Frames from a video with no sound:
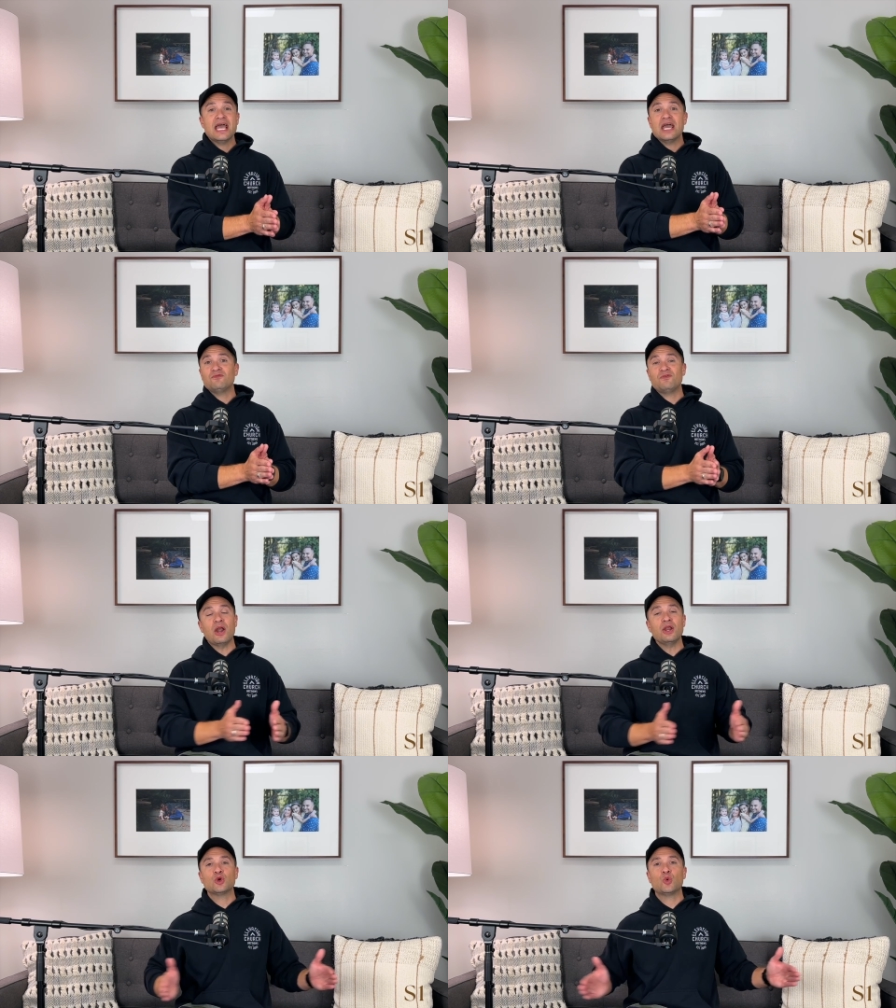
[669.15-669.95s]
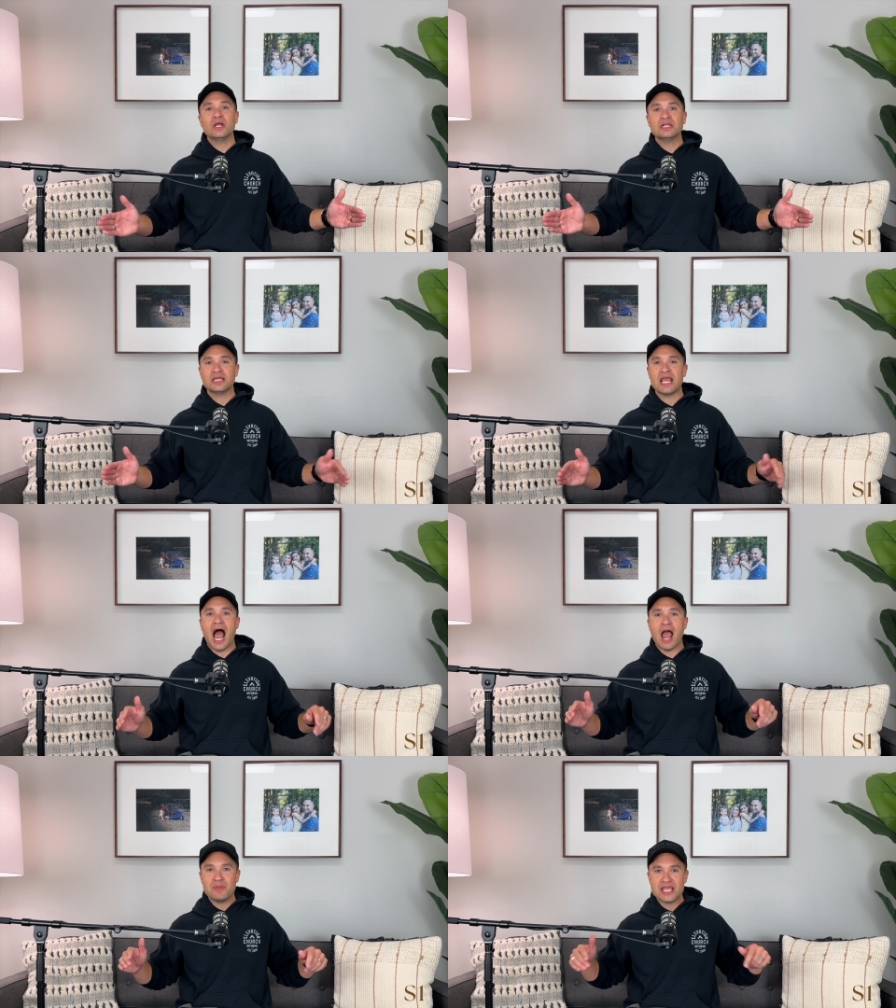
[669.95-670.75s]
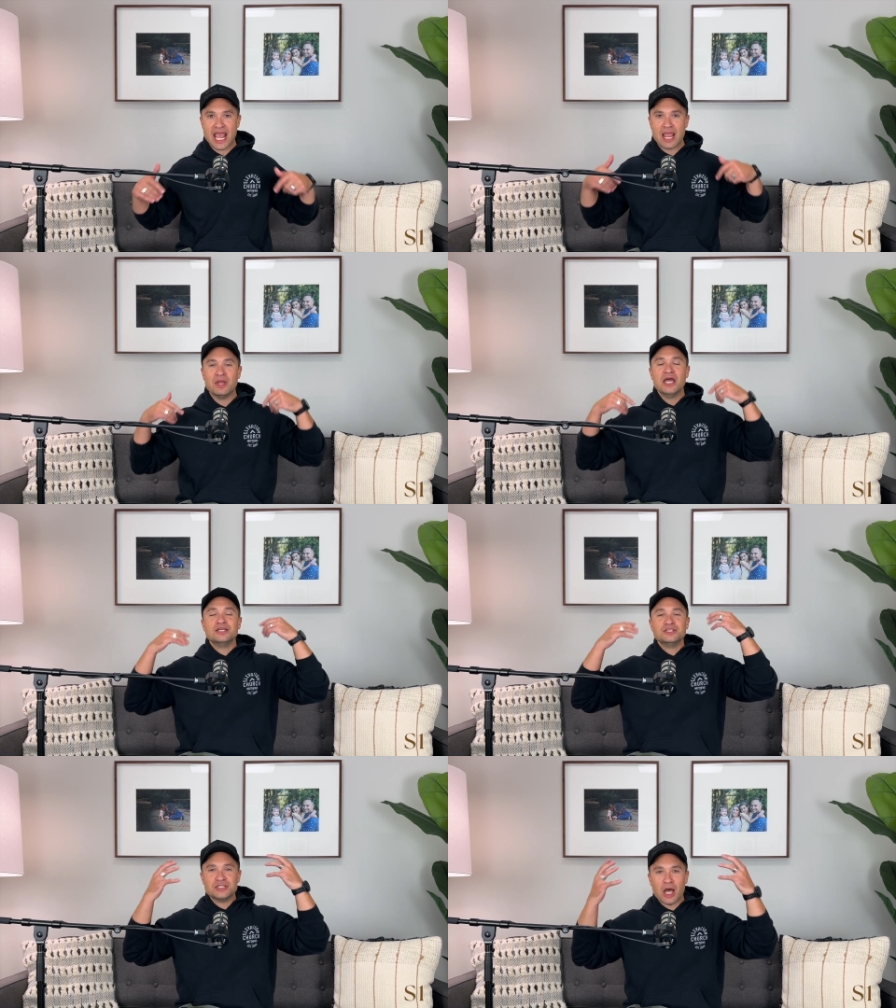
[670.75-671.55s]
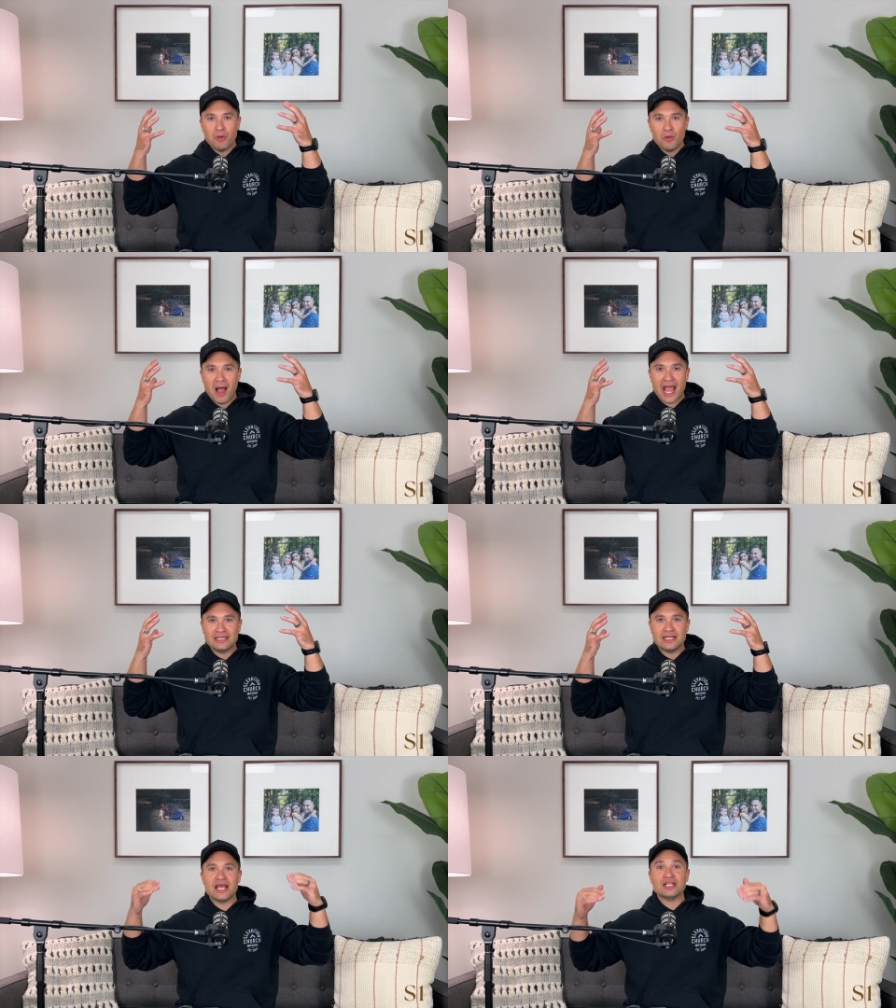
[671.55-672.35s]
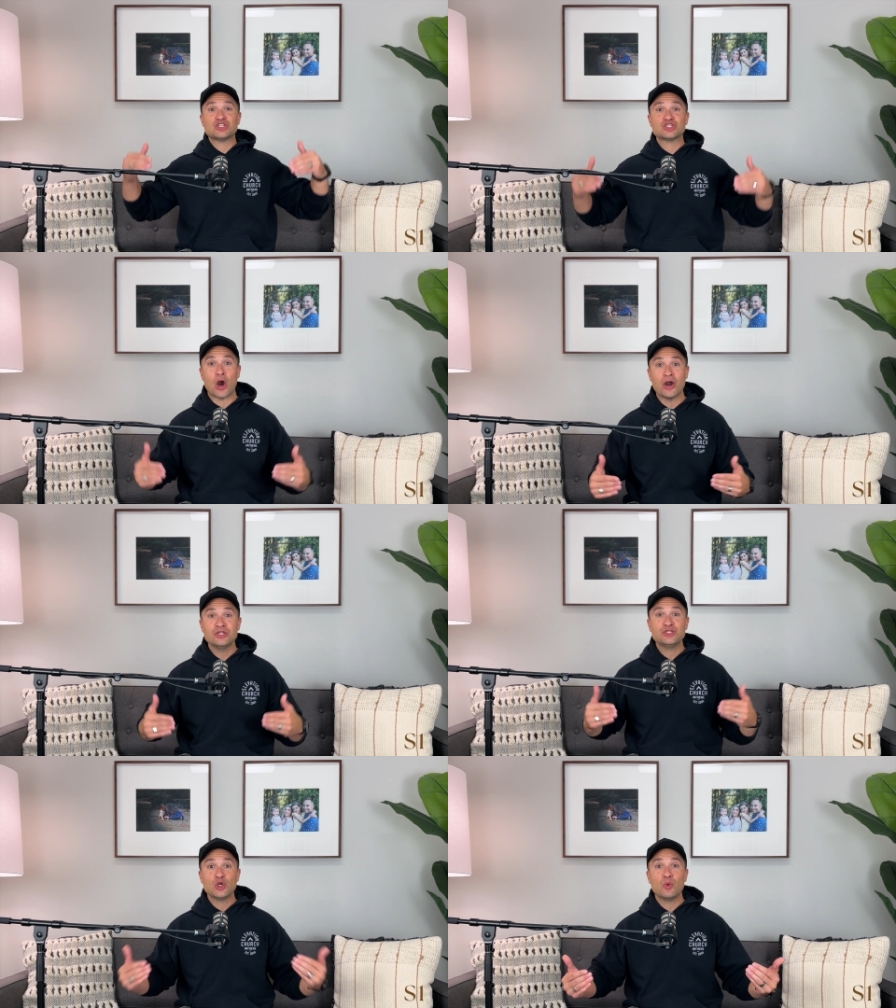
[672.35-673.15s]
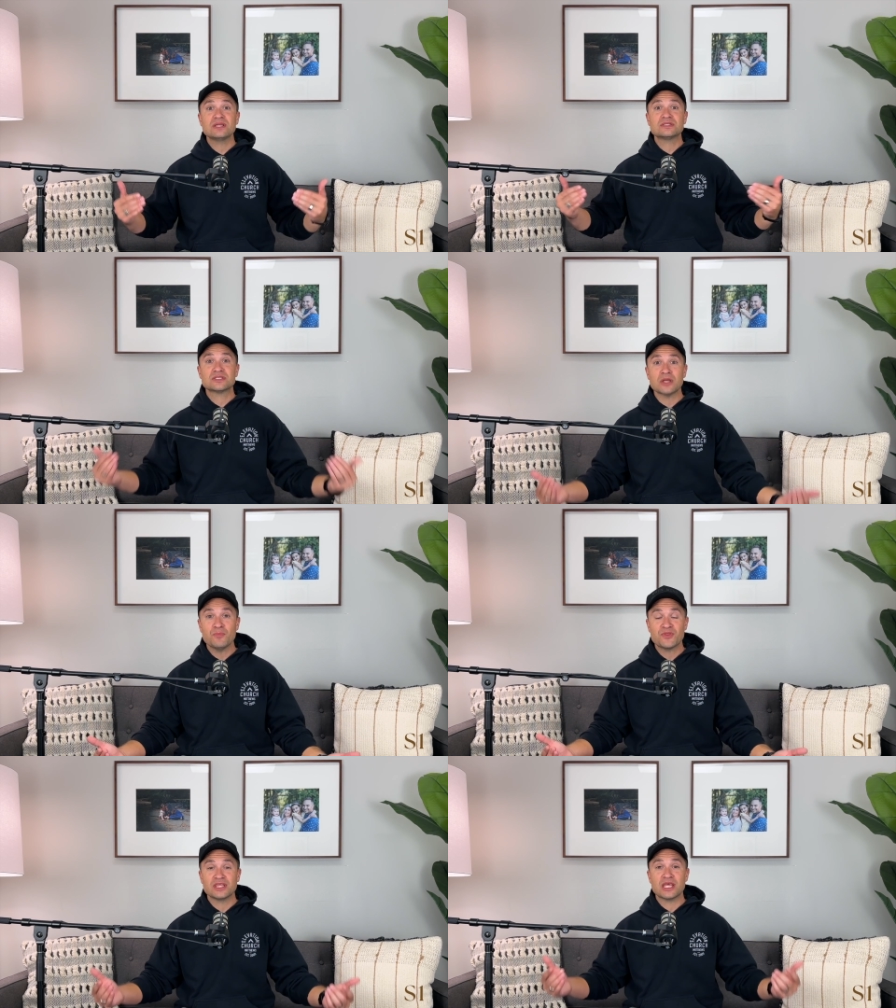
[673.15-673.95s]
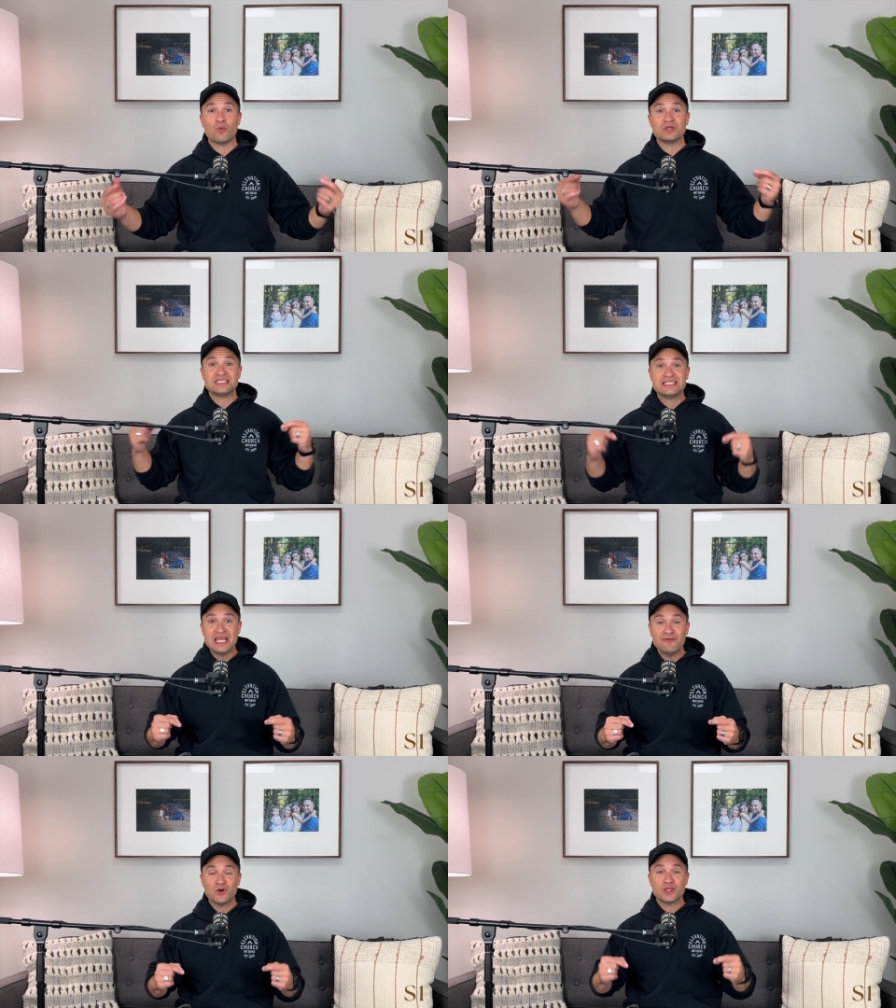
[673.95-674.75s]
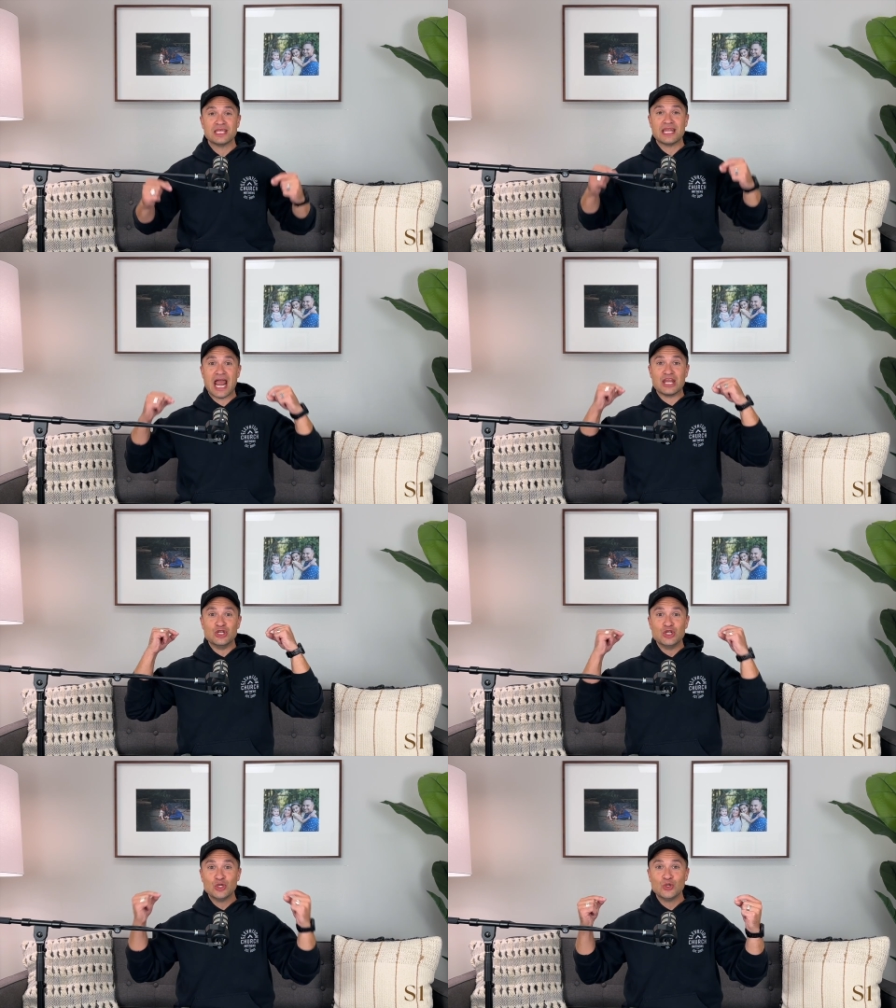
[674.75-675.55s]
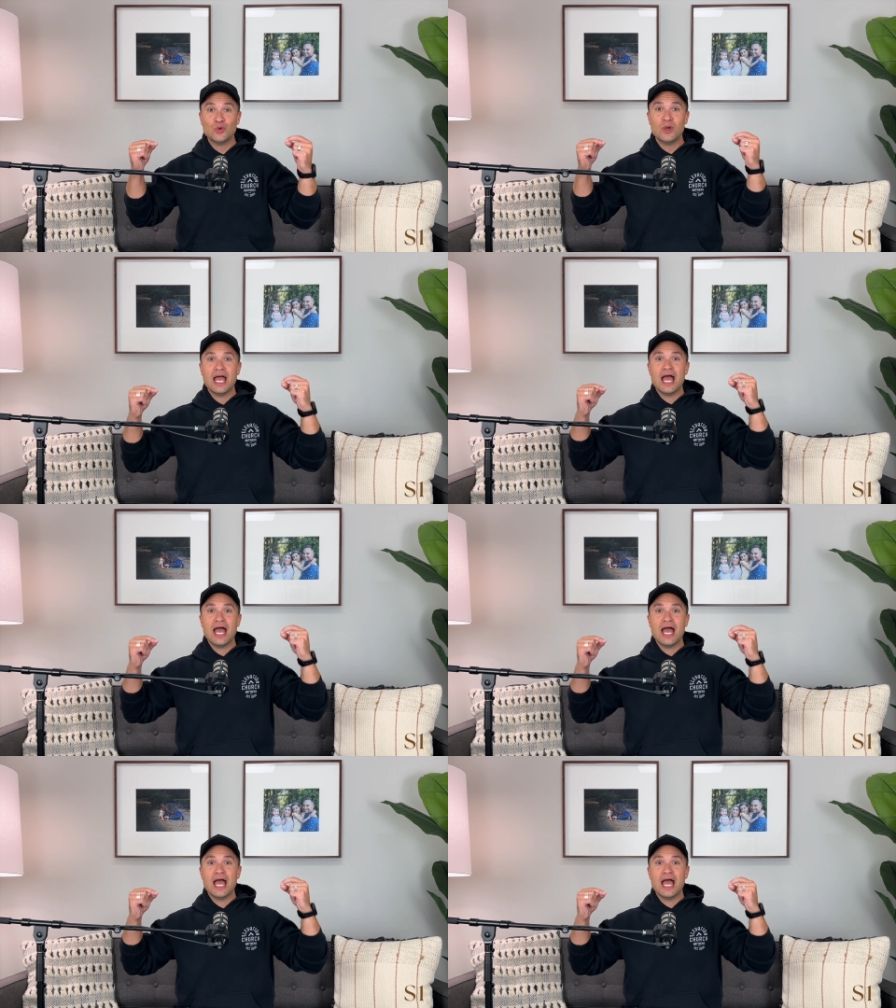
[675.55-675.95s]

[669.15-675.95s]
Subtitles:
And very quickly, I became double-minded and started doing something that was different than I knew